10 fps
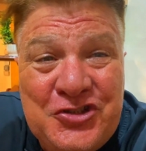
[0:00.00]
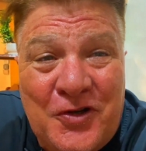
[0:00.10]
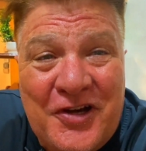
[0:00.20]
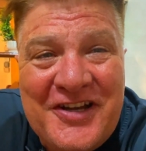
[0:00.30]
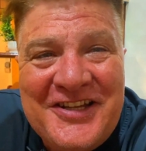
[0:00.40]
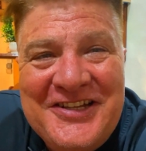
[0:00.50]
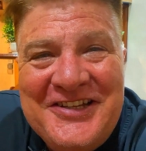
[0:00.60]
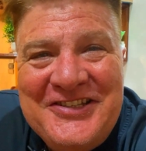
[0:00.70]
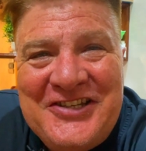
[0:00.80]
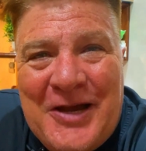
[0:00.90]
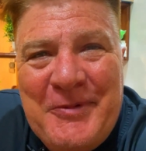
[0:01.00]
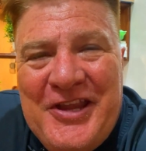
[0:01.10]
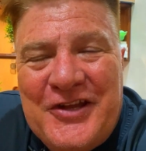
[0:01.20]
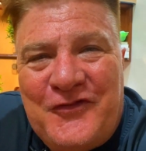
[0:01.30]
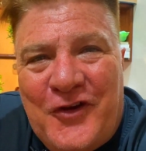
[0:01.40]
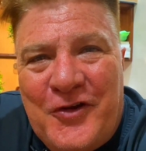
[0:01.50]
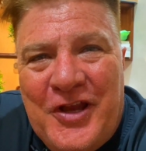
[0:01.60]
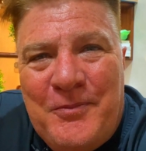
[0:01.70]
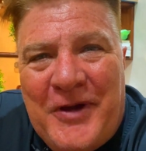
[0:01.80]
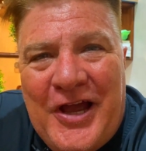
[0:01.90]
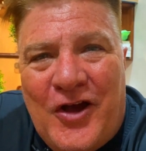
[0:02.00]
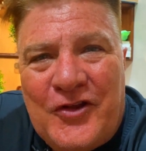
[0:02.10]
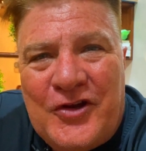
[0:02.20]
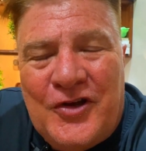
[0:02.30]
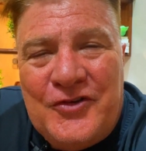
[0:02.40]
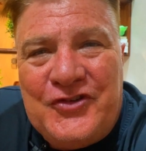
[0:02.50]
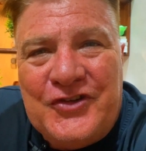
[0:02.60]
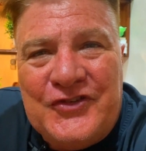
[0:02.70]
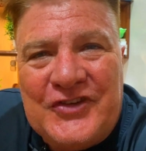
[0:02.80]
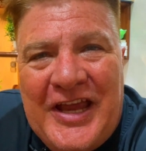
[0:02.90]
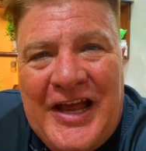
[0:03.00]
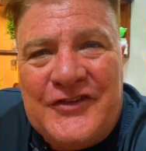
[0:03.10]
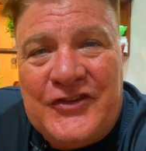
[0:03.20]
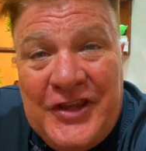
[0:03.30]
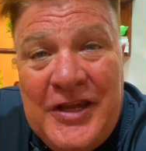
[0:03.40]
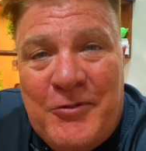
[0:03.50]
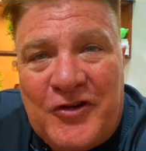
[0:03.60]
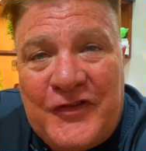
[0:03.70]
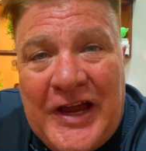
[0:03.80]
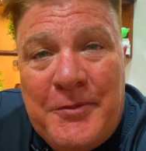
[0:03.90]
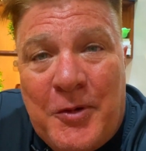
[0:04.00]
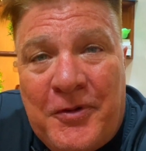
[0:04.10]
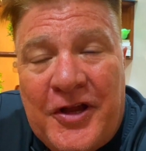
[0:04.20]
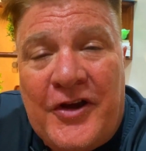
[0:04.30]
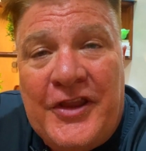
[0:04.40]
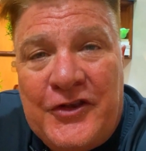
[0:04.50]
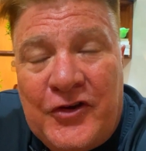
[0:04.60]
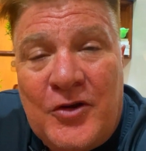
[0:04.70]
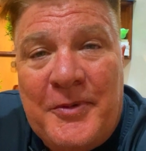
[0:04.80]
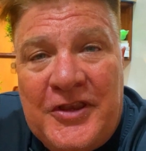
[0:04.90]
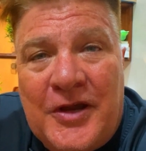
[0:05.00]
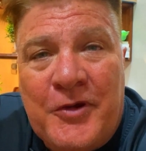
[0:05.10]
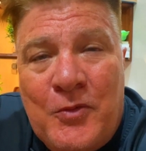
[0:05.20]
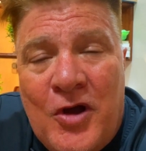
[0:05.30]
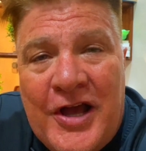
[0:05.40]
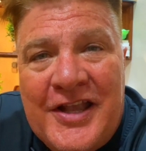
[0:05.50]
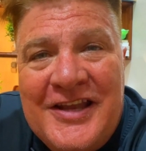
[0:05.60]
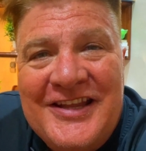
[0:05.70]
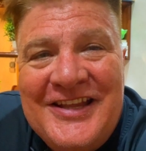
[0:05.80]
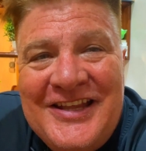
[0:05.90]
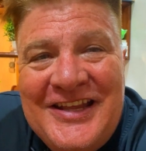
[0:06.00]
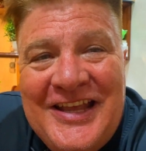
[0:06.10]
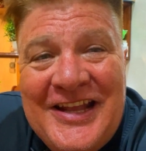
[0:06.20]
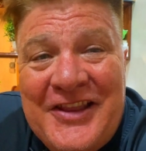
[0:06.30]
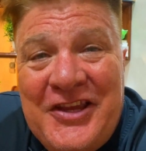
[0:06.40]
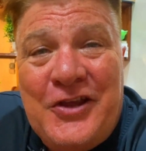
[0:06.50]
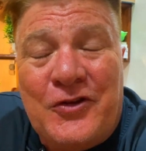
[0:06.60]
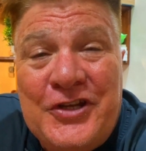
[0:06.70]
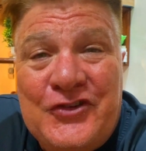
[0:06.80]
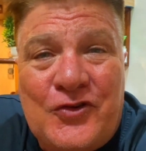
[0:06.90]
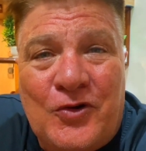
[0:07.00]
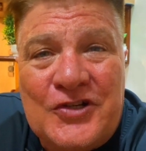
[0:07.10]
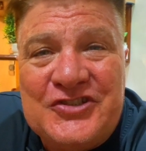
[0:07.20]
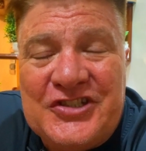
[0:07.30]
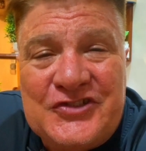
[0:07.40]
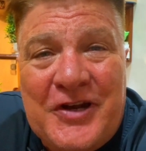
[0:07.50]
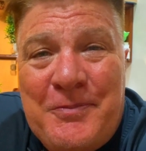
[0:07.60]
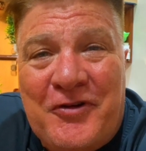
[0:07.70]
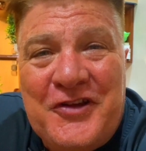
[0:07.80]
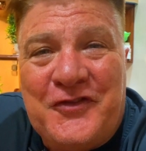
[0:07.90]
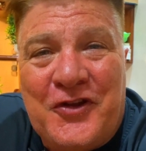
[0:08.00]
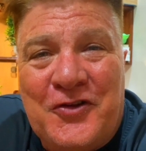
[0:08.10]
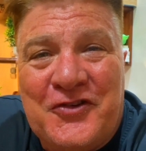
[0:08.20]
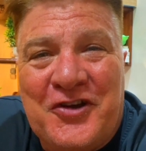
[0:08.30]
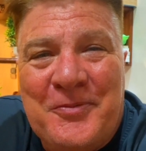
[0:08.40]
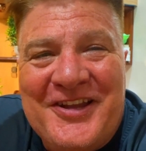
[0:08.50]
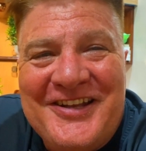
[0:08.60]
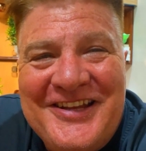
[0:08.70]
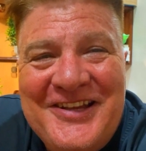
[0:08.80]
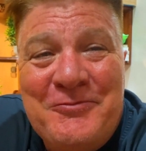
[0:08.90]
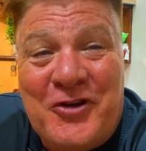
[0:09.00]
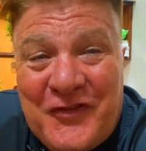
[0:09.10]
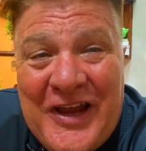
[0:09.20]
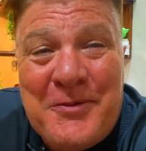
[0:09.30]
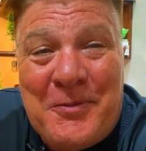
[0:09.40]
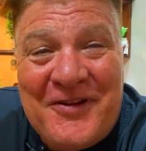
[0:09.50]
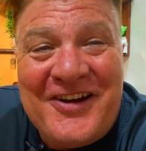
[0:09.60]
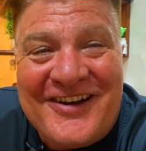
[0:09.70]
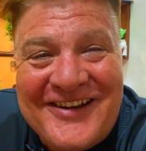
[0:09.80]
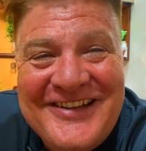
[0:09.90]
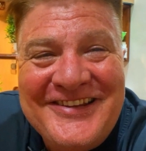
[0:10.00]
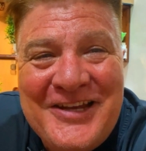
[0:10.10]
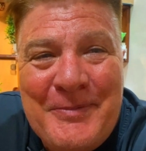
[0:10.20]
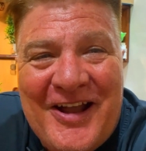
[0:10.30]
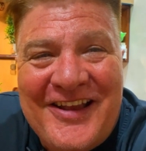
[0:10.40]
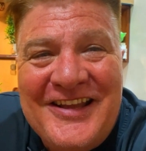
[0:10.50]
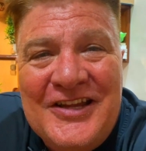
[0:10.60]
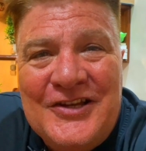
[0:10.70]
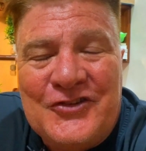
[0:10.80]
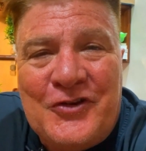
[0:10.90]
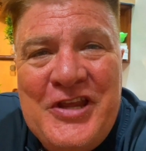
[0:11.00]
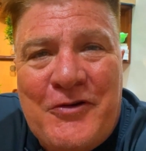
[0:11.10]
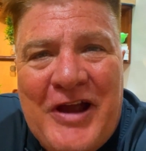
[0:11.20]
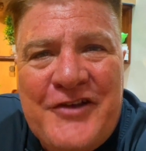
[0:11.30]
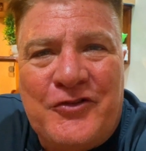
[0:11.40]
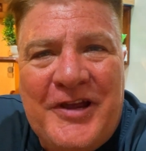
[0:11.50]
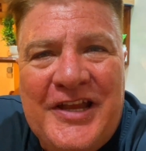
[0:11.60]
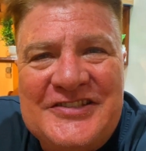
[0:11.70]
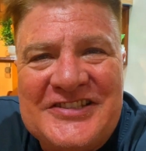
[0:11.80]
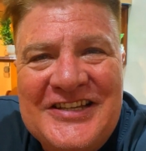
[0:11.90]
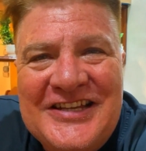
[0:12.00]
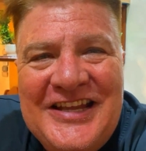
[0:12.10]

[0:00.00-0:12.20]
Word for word: short, Tommy gets voted by all the coaches as the most valuable player of the tournament that we won. And I think he only scored six or eight points for the whole tournament. Most valuable player. Think about it. So he graduates